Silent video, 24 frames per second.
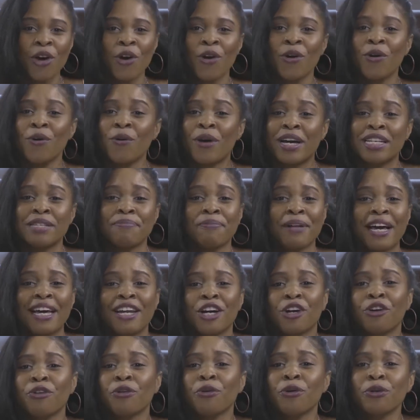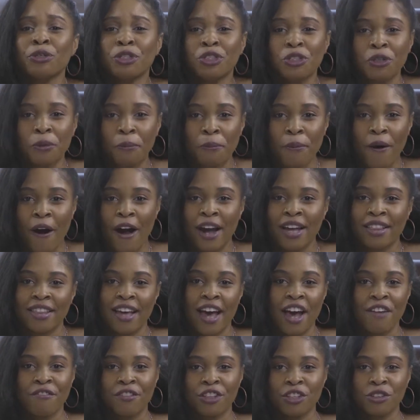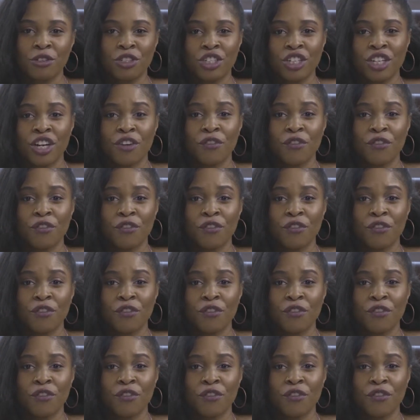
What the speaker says: who has played a crucial part in the evolution